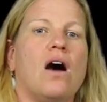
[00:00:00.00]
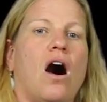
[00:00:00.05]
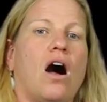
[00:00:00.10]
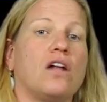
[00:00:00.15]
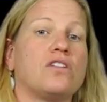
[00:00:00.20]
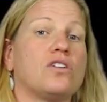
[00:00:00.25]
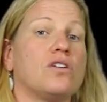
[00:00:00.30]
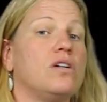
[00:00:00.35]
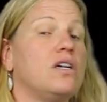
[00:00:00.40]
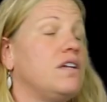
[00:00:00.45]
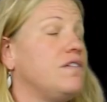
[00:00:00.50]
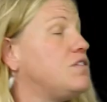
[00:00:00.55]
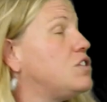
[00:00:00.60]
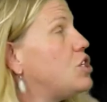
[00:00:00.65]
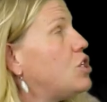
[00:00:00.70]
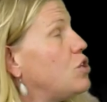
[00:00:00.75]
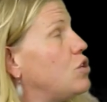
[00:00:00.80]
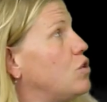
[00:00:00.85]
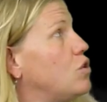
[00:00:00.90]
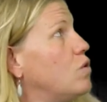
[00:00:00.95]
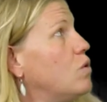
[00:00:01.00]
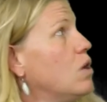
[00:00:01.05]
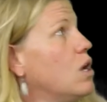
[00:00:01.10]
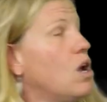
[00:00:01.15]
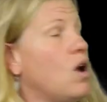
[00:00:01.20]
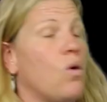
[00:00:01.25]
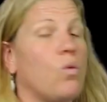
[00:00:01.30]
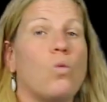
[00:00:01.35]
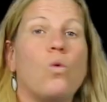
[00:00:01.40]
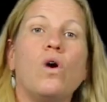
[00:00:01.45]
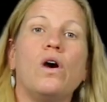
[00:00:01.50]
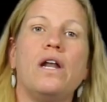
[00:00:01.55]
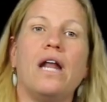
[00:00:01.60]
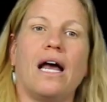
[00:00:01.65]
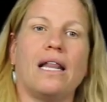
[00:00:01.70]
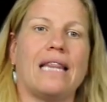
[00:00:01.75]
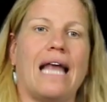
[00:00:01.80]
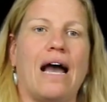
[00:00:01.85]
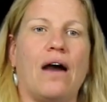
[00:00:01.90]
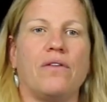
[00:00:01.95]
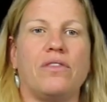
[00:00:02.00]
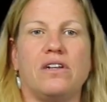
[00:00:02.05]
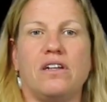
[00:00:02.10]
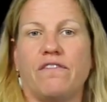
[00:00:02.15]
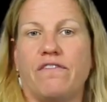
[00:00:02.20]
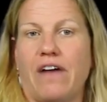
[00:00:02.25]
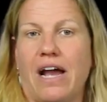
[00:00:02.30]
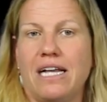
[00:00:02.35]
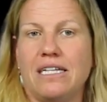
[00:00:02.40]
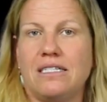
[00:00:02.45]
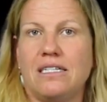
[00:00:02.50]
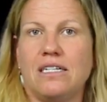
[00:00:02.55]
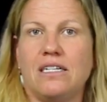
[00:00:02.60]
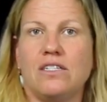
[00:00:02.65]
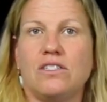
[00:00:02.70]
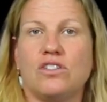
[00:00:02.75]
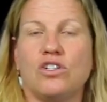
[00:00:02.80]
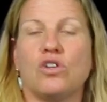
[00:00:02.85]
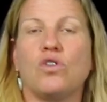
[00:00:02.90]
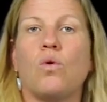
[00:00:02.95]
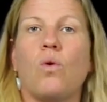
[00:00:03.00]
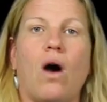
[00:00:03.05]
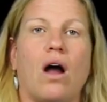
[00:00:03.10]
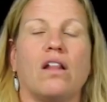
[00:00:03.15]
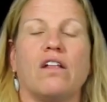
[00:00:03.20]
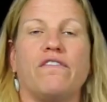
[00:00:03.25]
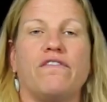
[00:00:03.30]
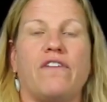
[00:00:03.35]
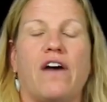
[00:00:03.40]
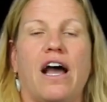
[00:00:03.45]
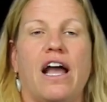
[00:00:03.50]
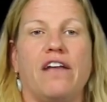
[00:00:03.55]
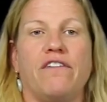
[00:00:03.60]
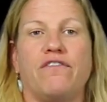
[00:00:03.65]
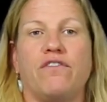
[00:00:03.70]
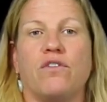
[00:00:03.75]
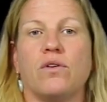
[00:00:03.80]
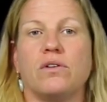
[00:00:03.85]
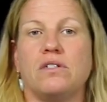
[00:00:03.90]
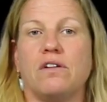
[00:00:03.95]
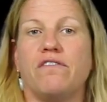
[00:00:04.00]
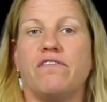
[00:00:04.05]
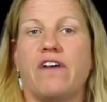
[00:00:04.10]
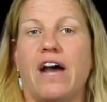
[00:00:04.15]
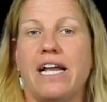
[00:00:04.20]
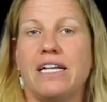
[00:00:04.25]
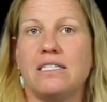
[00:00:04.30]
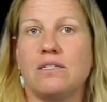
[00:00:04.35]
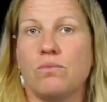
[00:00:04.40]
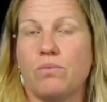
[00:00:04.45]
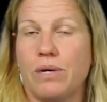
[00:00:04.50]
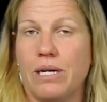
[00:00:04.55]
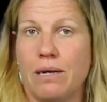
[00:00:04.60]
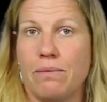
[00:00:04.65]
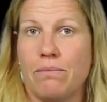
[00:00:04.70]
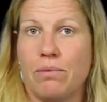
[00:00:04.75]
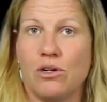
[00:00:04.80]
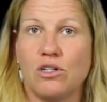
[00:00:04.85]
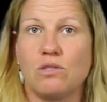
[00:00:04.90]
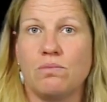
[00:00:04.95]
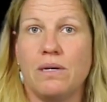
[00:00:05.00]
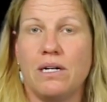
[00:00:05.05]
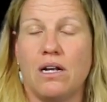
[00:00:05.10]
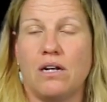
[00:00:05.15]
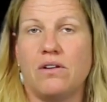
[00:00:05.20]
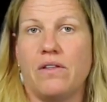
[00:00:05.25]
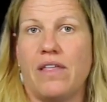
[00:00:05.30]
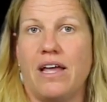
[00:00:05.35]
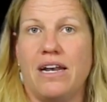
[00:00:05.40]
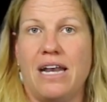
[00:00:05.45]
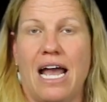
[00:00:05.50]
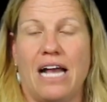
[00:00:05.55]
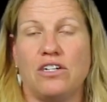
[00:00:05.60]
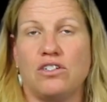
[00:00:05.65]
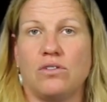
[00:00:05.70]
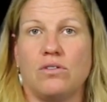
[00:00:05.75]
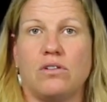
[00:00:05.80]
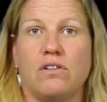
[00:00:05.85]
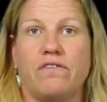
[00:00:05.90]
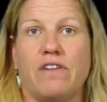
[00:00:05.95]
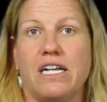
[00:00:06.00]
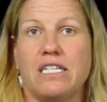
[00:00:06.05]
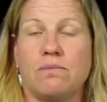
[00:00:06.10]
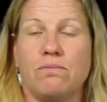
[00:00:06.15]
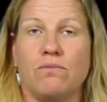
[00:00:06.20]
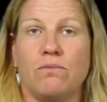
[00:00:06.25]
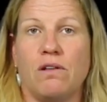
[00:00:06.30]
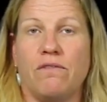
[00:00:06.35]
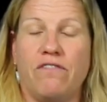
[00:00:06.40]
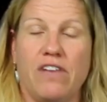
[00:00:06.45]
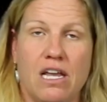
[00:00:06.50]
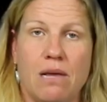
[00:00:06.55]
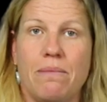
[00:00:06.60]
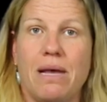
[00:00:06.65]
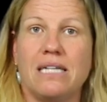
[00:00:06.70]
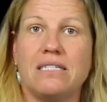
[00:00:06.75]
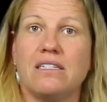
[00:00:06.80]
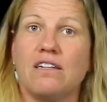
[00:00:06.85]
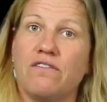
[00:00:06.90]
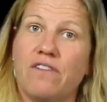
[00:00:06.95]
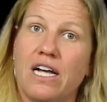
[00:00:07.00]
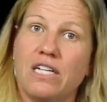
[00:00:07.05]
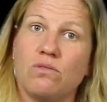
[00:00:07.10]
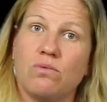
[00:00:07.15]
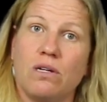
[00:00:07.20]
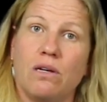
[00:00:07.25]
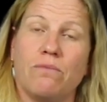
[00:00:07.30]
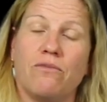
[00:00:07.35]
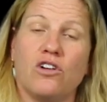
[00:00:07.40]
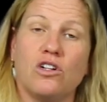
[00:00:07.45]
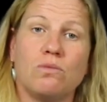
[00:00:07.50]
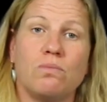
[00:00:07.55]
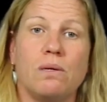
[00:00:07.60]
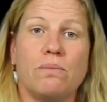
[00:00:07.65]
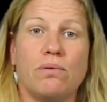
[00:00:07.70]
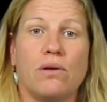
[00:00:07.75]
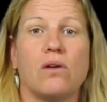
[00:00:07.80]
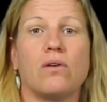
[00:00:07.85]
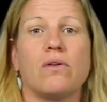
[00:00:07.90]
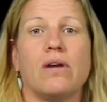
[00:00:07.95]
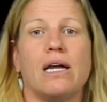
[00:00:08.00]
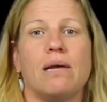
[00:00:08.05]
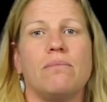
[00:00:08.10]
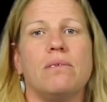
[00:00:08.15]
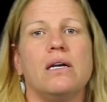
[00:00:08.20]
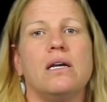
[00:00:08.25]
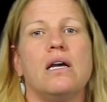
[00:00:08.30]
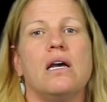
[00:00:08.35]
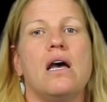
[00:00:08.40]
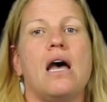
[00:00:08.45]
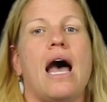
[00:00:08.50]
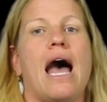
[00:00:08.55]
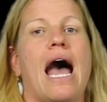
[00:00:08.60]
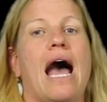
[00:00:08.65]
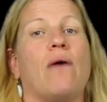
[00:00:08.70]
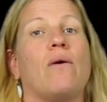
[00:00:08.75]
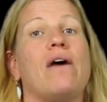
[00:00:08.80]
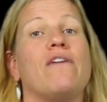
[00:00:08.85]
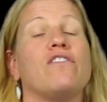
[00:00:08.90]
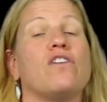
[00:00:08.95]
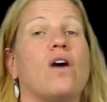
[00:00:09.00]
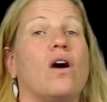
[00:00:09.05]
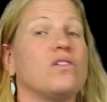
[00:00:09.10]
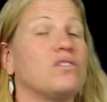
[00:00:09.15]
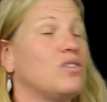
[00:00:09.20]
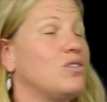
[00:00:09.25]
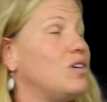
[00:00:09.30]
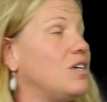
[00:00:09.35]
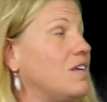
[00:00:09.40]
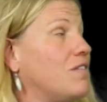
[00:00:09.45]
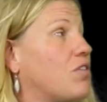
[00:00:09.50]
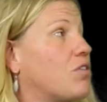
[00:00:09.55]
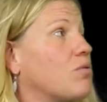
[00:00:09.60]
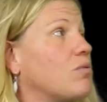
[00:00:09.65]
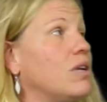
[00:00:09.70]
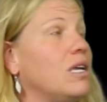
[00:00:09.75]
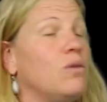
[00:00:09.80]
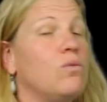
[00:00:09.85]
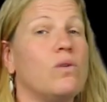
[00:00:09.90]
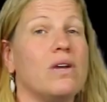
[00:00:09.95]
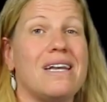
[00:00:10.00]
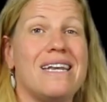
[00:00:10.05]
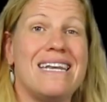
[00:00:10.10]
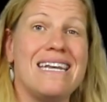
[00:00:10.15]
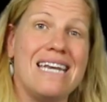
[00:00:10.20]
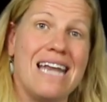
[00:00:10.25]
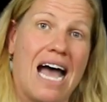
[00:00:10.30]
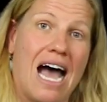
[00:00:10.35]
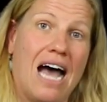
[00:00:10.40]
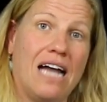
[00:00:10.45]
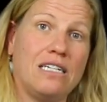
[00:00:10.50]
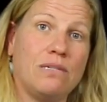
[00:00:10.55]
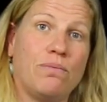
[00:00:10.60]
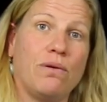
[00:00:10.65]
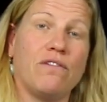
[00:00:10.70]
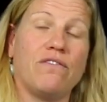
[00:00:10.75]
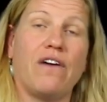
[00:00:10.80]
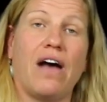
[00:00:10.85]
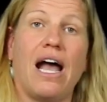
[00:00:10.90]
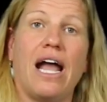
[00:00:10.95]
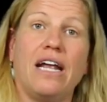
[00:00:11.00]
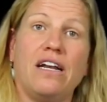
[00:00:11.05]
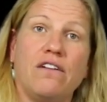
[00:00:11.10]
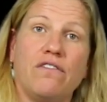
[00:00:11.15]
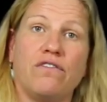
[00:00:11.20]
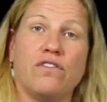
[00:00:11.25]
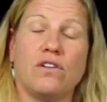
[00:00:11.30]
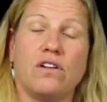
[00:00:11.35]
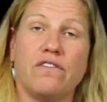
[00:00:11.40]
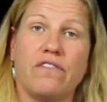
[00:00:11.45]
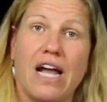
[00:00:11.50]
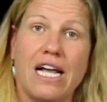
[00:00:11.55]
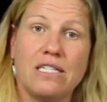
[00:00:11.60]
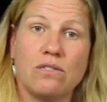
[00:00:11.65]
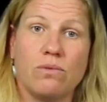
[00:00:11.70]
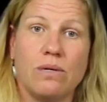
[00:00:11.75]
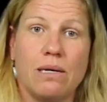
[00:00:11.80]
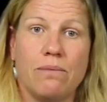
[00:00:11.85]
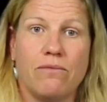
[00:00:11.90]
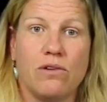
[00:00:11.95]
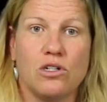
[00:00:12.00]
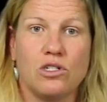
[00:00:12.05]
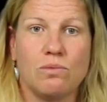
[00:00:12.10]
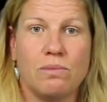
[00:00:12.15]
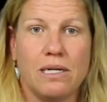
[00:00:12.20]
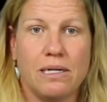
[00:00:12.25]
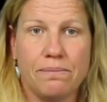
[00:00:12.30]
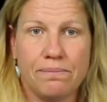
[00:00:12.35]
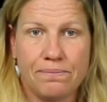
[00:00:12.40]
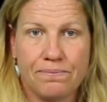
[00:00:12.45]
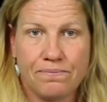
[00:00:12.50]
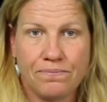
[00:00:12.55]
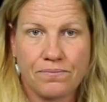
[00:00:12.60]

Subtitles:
Alternative 2 would allow the devices to qualify for device reimbursement under that the VMS device reimbursement program. However, alternative 3 would not provide for device reimbursement.